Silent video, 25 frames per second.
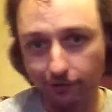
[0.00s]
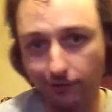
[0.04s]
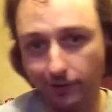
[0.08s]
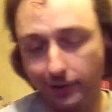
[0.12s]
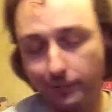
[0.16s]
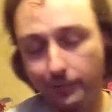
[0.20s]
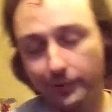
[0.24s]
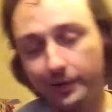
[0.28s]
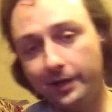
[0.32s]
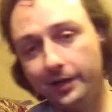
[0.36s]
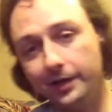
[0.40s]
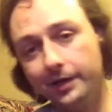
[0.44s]
I
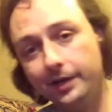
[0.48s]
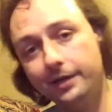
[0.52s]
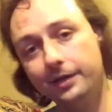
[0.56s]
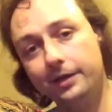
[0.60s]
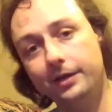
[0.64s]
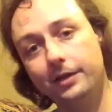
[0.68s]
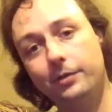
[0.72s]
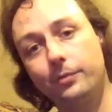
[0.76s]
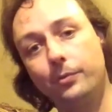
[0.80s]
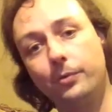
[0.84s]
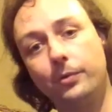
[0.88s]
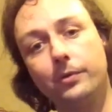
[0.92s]
went ahead
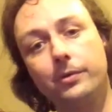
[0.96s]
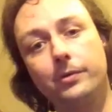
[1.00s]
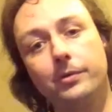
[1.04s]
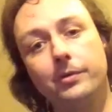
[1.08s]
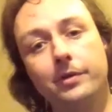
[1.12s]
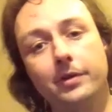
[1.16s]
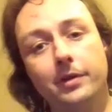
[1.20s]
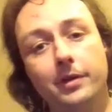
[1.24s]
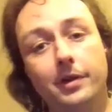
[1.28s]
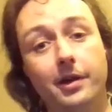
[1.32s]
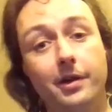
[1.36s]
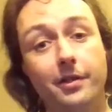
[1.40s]
and ordered
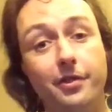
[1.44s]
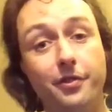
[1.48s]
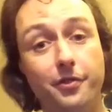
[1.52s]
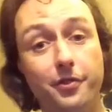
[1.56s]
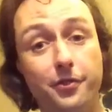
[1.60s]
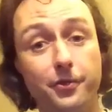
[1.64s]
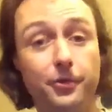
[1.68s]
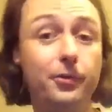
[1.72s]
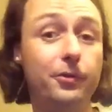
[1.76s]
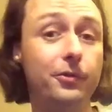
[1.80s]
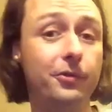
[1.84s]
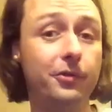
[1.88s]
a 3rd